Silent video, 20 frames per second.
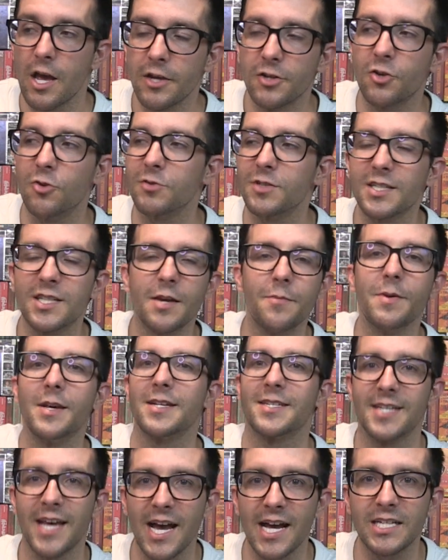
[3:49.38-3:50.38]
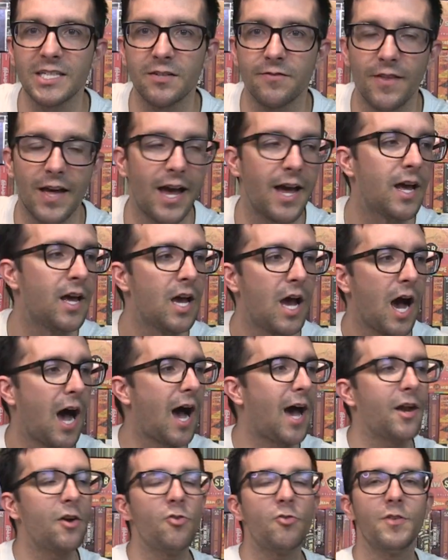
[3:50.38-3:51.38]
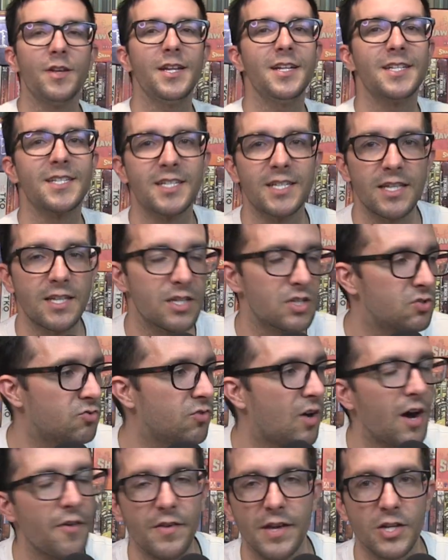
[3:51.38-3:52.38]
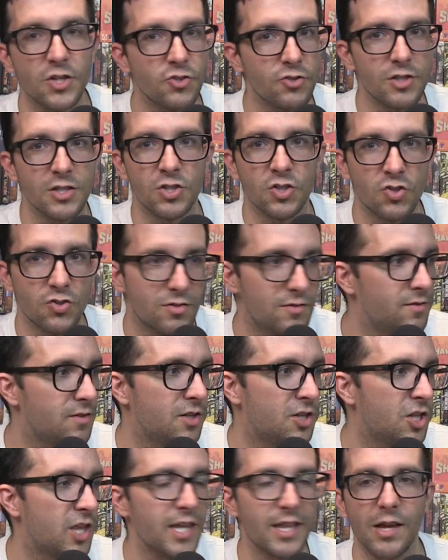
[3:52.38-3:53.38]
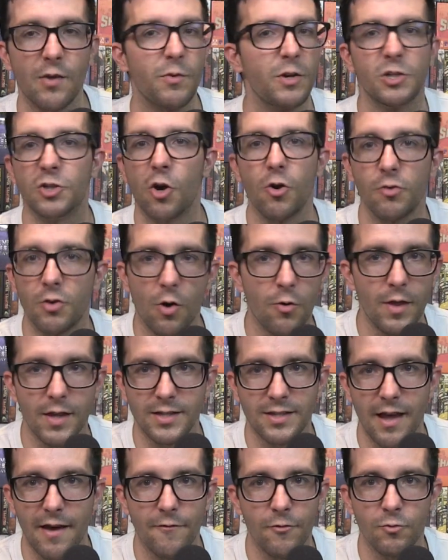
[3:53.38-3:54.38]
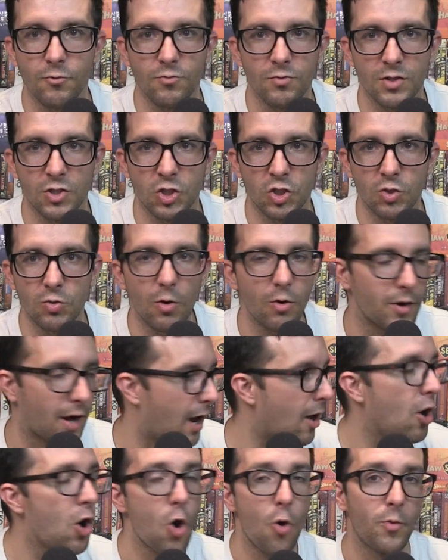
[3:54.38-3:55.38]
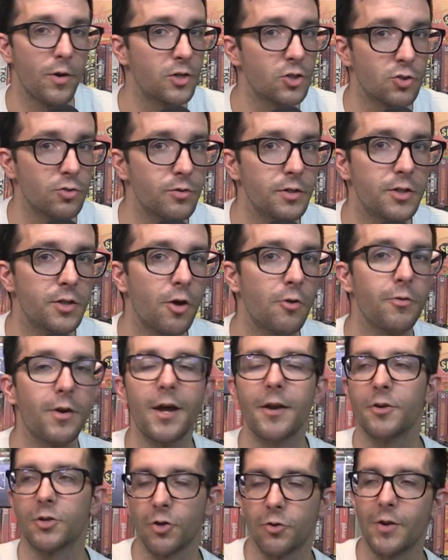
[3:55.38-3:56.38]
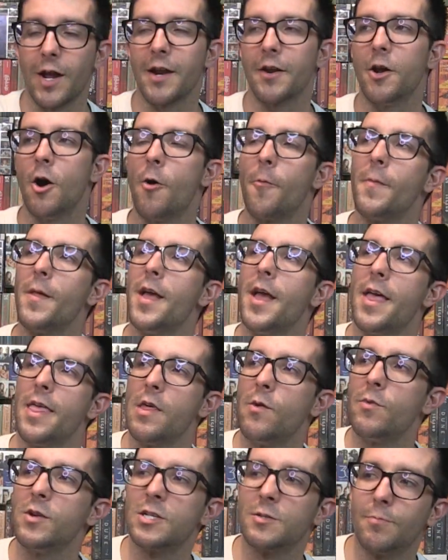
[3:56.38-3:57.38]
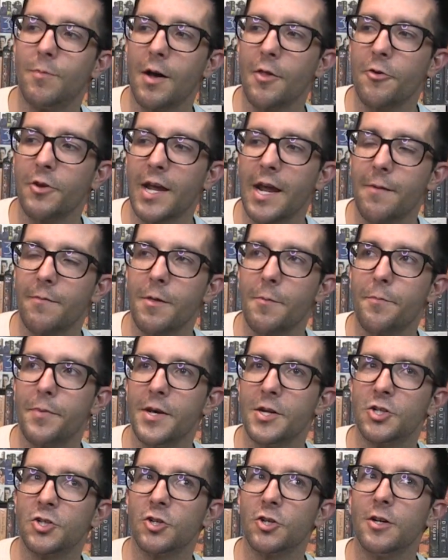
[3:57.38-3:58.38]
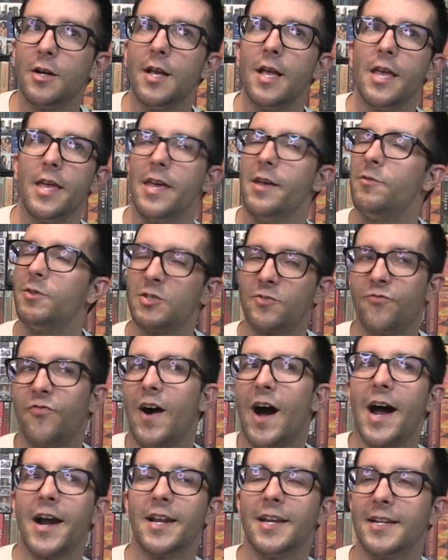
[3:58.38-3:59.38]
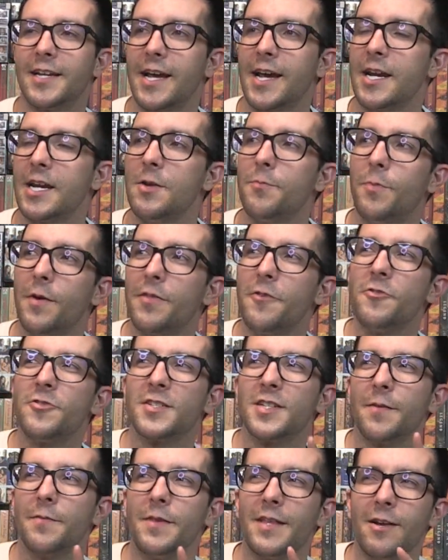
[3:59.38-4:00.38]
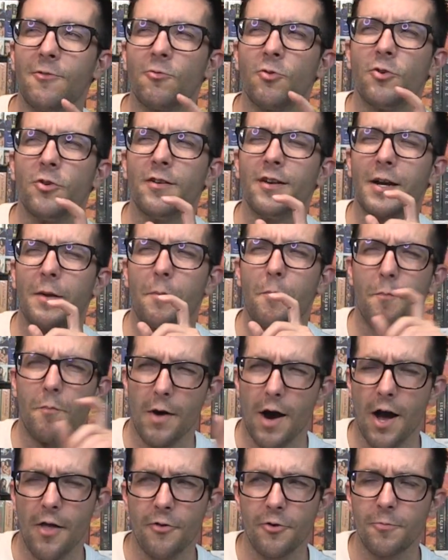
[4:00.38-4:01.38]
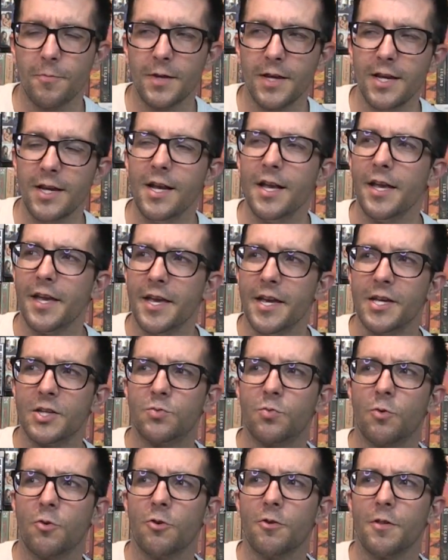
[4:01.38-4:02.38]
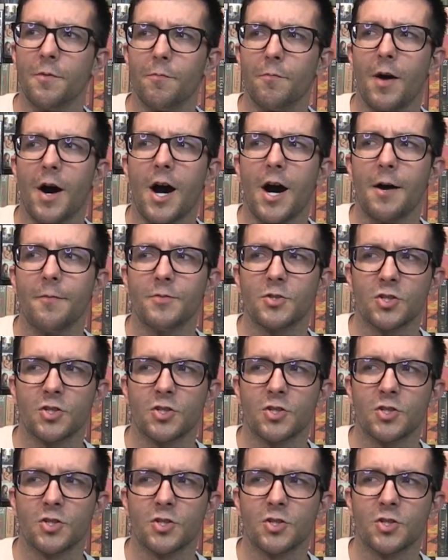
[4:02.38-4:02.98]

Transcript: Don't just give me a text of that. I don't need to see this love interest thing that we don't know that's ever was true or not. We truly don't do not know. Then when his mother came in the picture, it was fine and dandy. But there's something that really like bothered me is where the mom